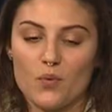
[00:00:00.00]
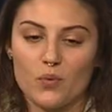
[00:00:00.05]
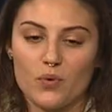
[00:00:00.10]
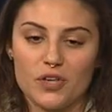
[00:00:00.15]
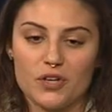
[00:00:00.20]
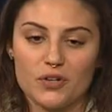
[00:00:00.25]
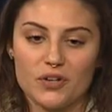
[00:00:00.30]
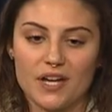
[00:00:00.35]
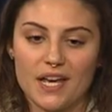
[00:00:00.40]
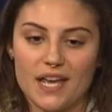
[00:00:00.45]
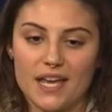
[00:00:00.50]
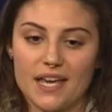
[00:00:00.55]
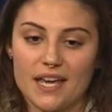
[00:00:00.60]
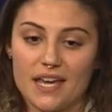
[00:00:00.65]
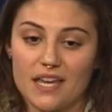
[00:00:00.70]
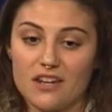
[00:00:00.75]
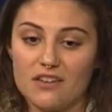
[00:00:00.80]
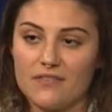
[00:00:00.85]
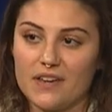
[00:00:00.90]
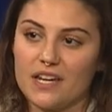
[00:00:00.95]
We create
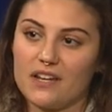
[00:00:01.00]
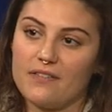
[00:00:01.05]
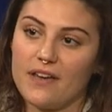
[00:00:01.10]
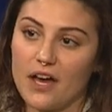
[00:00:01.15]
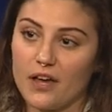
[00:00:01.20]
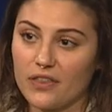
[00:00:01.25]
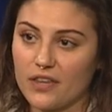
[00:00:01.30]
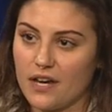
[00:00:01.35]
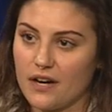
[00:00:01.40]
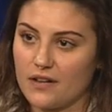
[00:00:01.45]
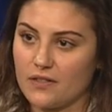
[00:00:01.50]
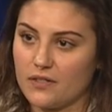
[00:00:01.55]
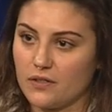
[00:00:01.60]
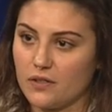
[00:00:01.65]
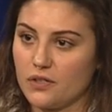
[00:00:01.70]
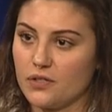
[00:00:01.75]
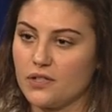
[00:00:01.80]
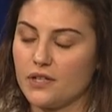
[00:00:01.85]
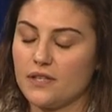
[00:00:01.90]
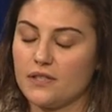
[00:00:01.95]
innovative healthcare
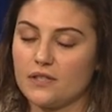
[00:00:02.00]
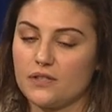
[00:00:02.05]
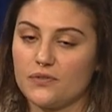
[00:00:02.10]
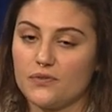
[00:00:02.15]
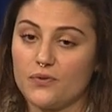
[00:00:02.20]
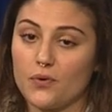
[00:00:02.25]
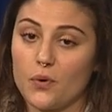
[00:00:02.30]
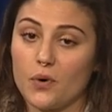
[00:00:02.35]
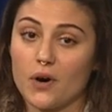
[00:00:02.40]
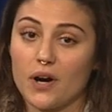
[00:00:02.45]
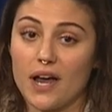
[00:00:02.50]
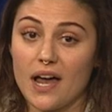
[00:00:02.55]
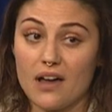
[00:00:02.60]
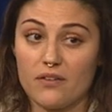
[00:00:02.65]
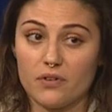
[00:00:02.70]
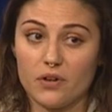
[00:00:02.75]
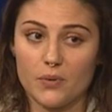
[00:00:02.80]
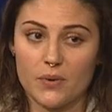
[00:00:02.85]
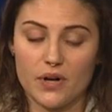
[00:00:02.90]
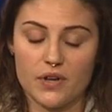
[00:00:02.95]
solutions for
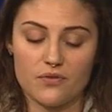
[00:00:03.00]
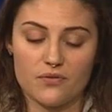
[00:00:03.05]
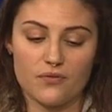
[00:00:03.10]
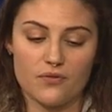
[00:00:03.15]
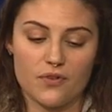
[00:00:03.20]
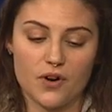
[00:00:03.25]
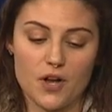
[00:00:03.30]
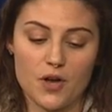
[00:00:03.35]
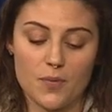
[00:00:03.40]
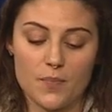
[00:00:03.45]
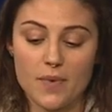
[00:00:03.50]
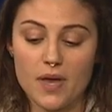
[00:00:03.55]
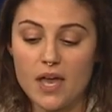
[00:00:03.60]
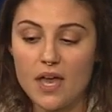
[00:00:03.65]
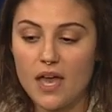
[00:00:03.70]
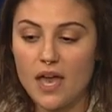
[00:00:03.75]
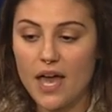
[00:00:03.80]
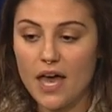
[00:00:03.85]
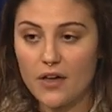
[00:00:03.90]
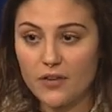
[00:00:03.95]
everyone from
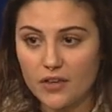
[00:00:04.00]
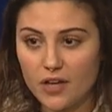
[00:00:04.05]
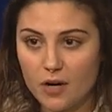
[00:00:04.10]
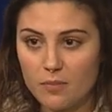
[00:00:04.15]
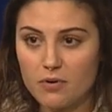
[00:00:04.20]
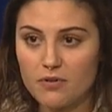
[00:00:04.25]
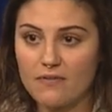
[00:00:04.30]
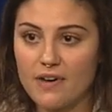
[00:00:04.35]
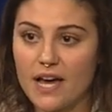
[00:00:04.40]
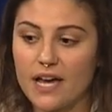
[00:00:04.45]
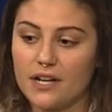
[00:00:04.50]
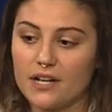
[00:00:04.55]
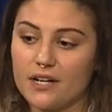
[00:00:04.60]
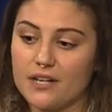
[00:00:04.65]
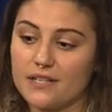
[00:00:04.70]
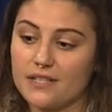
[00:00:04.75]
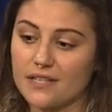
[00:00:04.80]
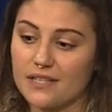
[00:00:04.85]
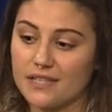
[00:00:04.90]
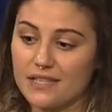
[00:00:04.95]
healthcare
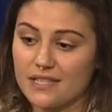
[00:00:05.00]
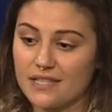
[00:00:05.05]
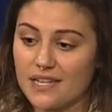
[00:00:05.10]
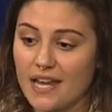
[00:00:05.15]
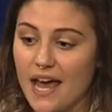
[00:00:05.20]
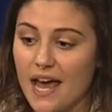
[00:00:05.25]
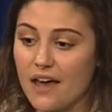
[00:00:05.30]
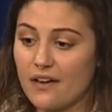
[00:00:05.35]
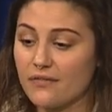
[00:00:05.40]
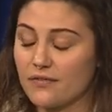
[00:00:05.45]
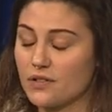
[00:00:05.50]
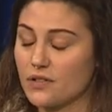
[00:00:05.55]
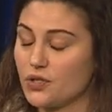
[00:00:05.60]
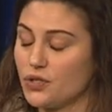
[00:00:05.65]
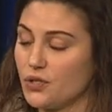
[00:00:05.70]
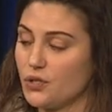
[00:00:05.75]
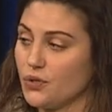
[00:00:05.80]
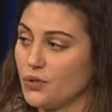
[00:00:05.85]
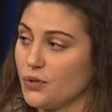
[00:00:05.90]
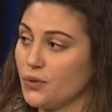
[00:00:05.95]
providers and staff
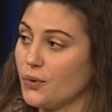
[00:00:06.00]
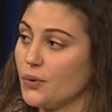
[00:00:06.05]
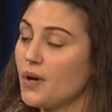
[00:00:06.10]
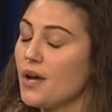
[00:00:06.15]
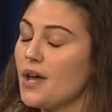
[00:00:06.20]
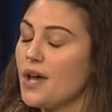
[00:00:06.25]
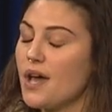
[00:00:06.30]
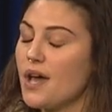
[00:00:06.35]
to